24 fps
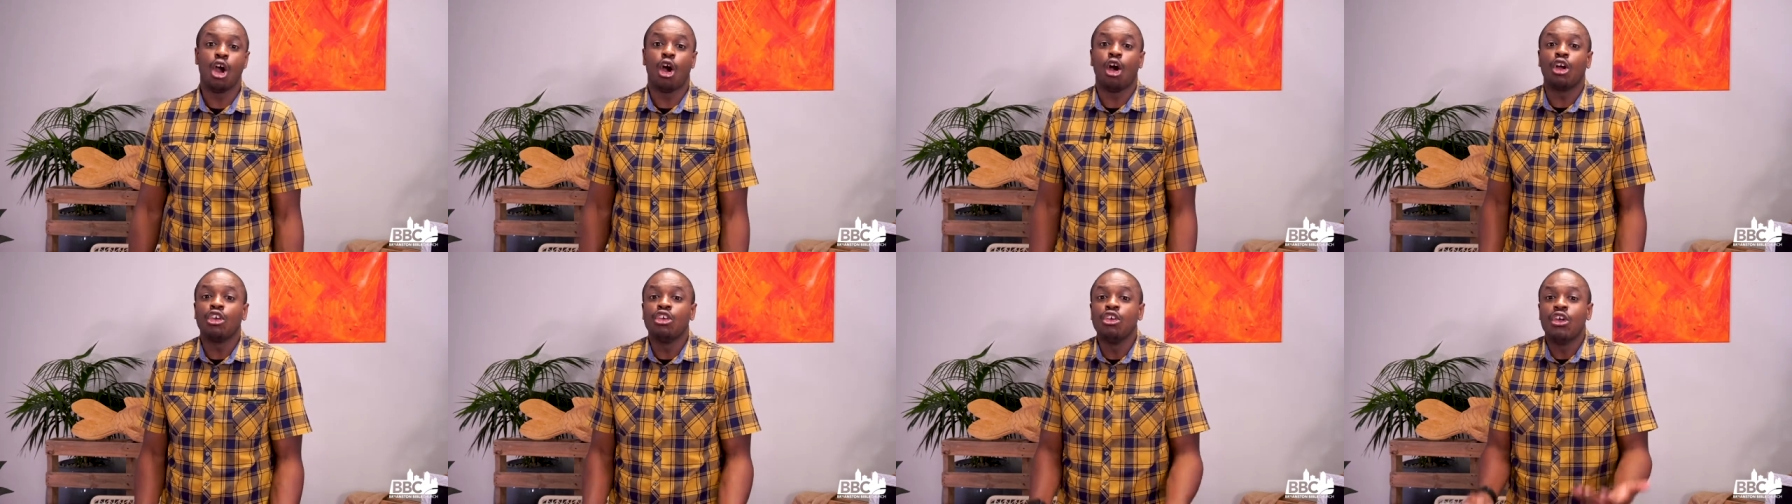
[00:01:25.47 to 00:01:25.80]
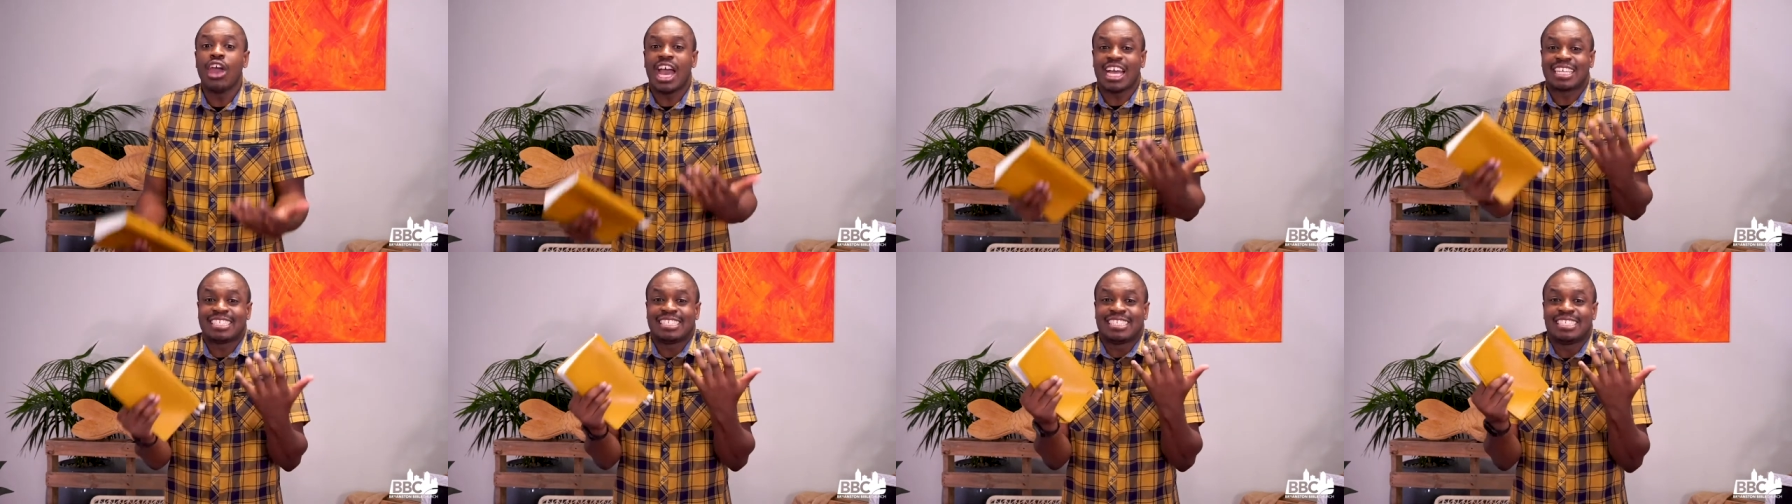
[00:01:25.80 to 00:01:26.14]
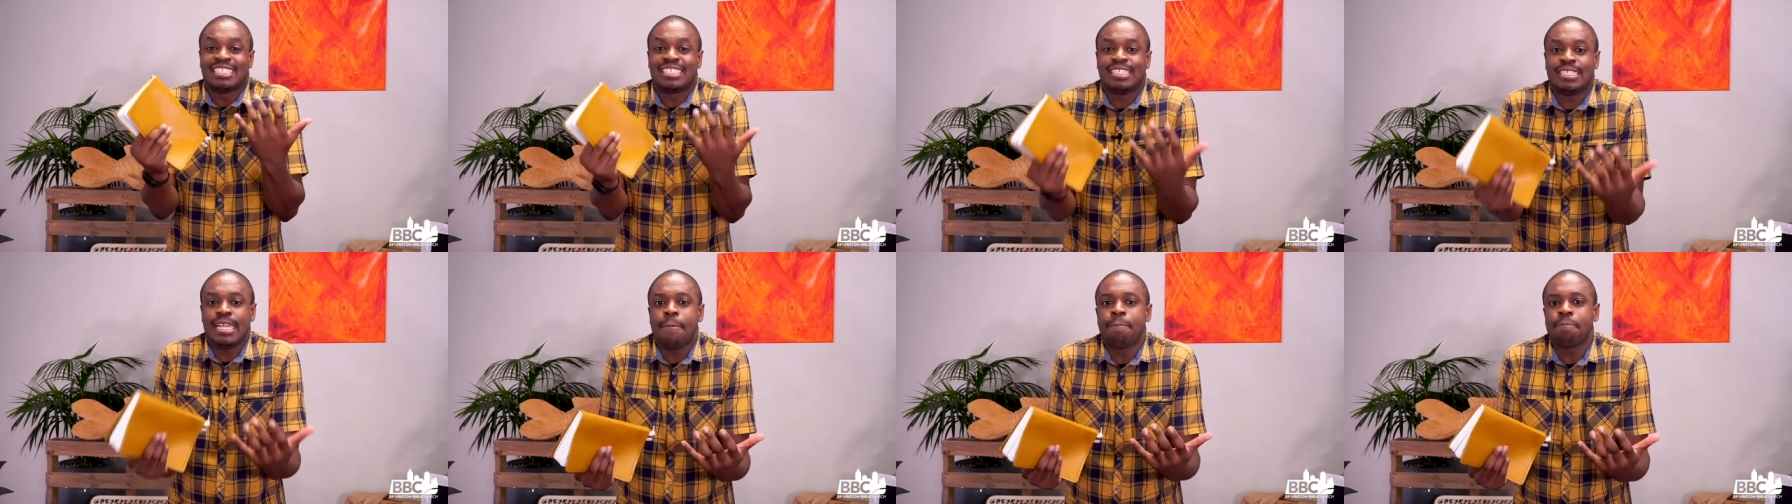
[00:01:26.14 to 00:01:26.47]
Are you
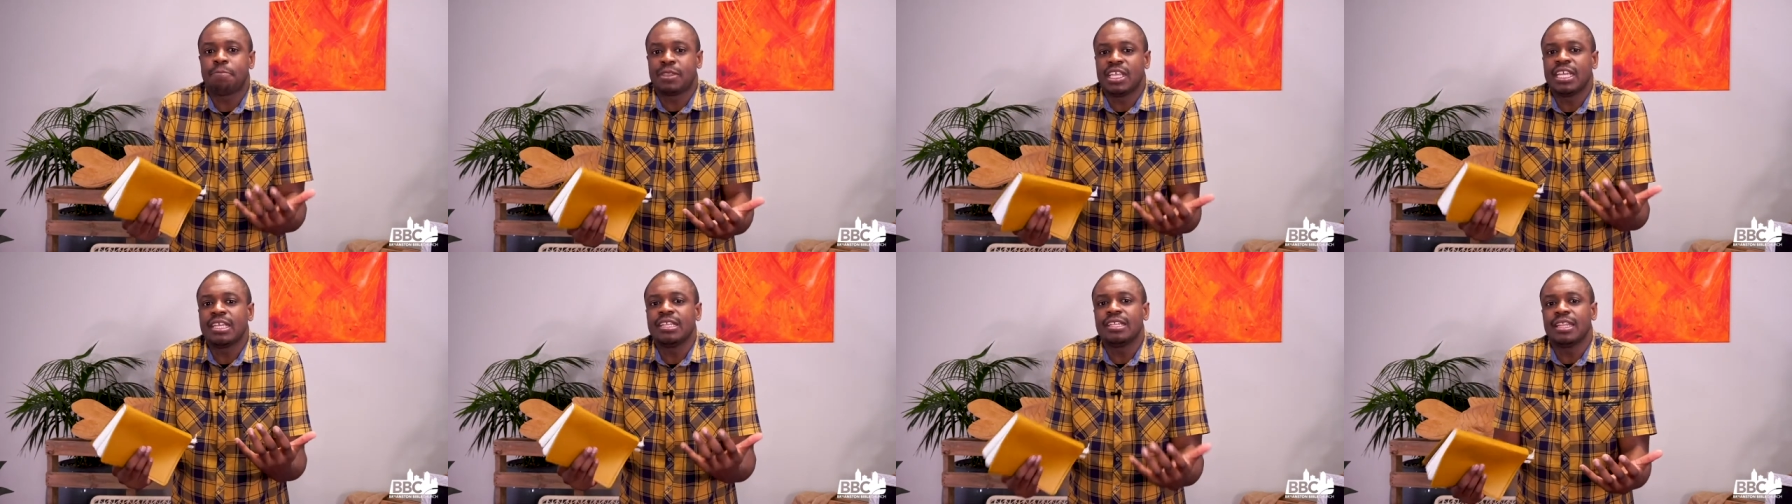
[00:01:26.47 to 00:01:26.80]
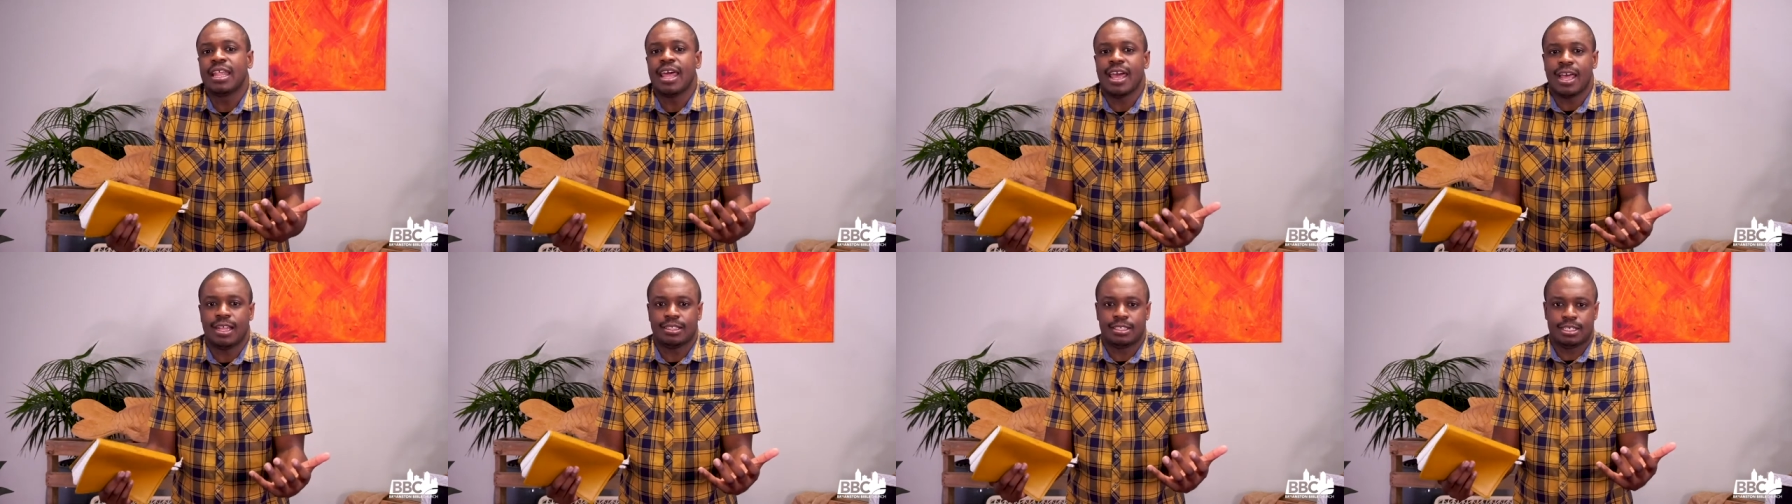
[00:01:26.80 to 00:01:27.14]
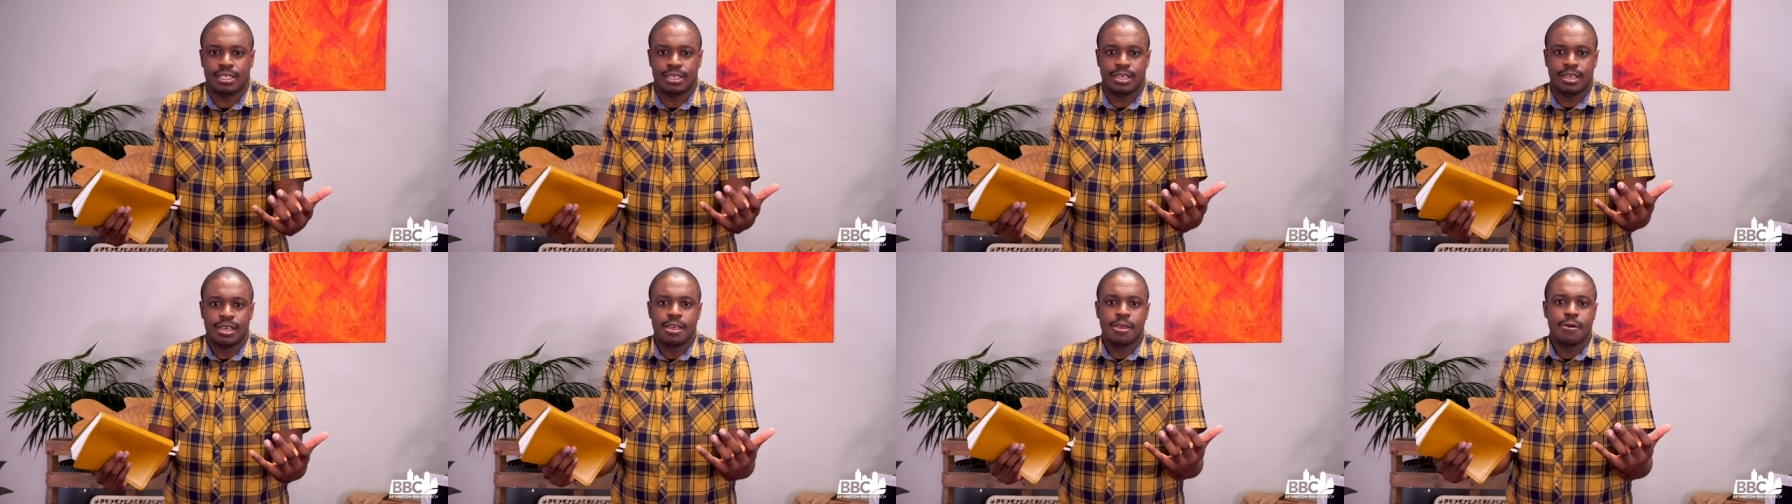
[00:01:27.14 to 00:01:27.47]
accepting that